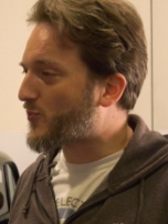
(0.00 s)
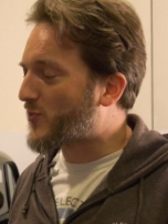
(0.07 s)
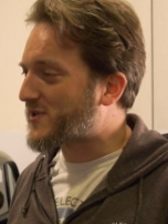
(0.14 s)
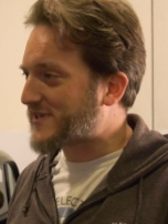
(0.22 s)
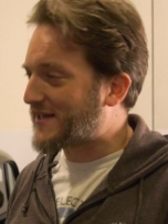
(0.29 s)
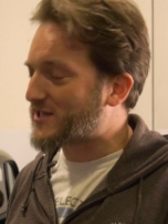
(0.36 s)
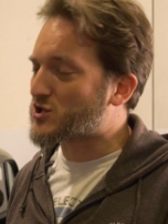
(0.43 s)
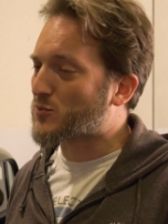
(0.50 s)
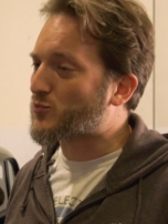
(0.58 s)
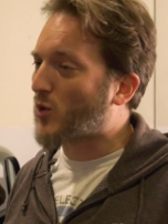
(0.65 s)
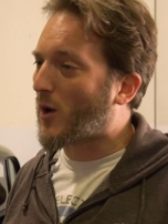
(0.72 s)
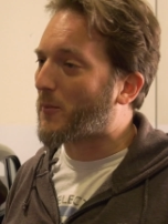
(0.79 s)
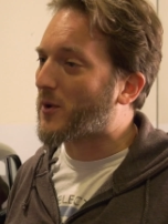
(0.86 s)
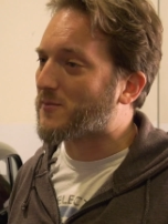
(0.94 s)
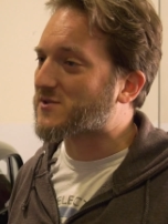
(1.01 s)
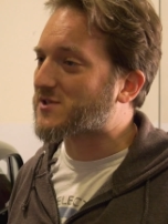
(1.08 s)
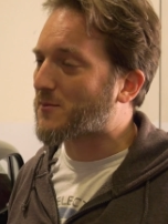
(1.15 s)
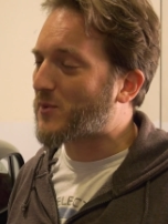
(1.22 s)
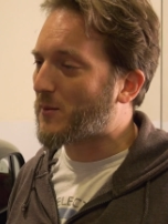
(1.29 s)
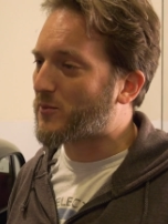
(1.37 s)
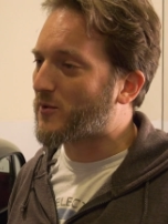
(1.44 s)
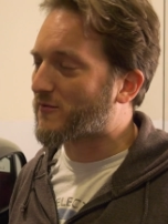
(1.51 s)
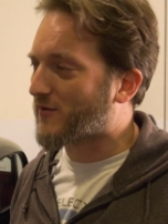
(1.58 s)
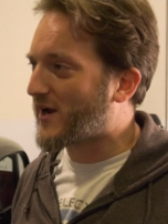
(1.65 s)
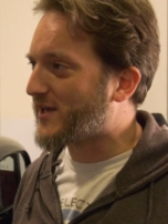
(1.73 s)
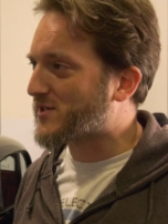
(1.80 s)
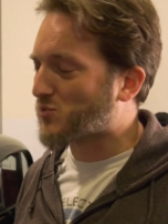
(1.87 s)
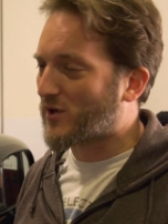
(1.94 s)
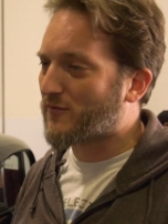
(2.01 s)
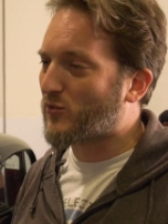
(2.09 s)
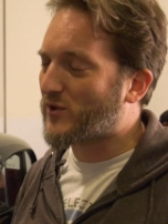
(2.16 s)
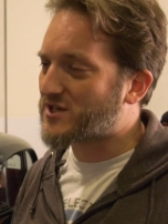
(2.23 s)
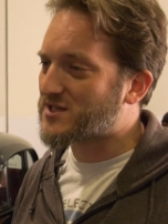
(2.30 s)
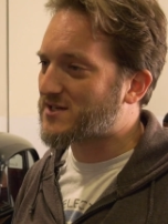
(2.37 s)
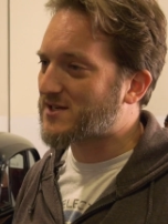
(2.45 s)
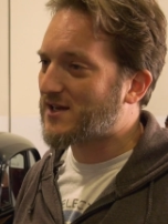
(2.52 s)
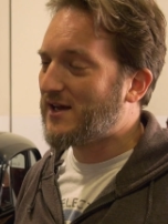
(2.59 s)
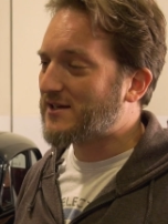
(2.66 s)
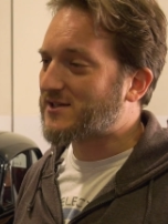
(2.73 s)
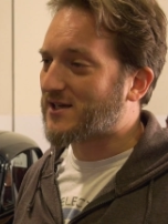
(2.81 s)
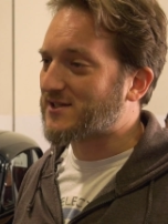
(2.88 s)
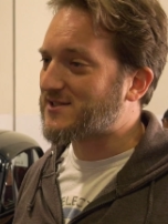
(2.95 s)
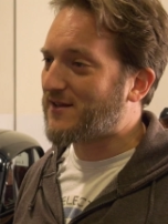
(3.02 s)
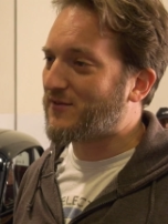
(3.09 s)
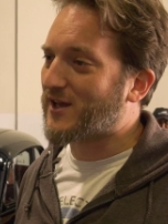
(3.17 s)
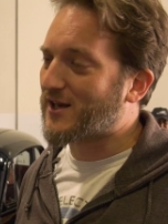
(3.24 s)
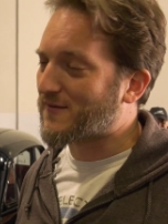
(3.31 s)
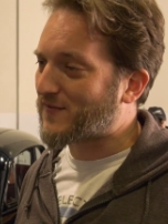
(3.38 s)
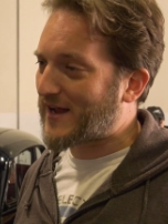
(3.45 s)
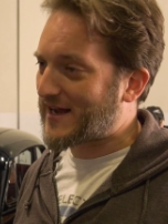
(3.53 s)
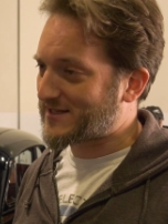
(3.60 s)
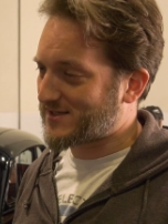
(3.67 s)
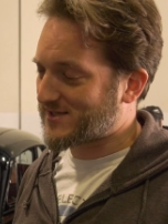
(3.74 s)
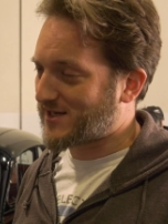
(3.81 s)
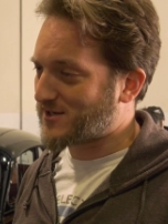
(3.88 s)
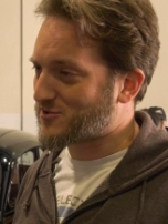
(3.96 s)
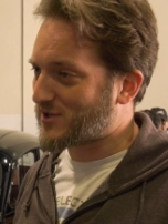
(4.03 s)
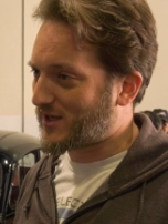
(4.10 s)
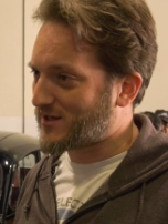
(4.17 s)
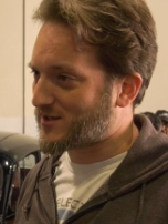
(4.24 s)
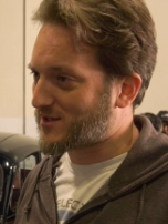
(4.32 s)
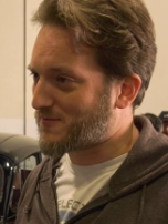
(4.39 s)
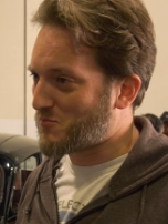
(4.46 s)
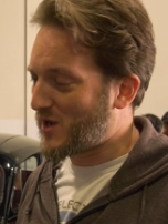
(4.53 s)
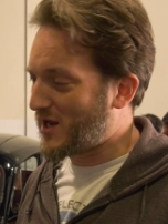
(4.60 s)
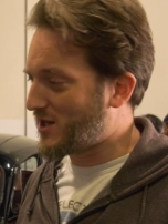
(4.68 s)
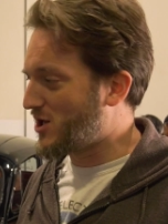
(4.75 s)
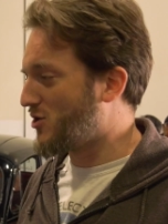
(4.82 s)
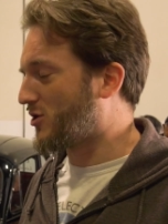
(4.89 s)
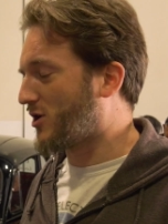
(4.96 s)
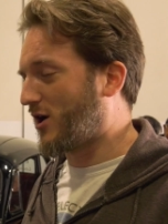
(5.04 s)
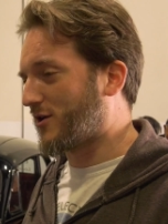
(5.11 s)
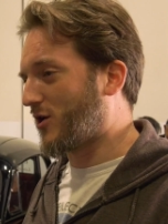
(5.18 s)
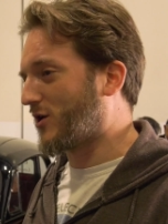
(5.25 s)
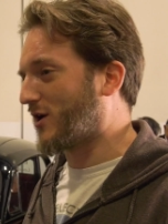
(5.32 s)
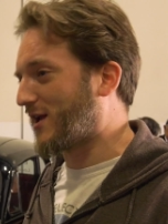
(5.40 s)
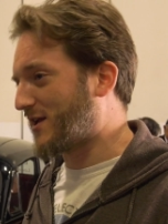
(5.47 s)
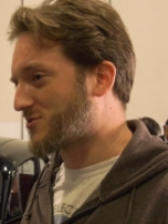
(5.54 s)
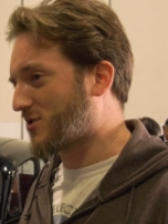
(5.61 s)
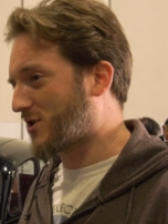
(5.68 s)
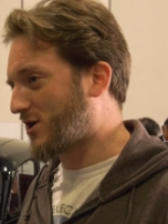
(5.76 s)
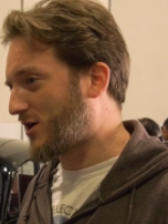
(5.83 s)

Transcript: potential problems that people have raised, one of which is, does living in a flat in central London mean that you can't own an electric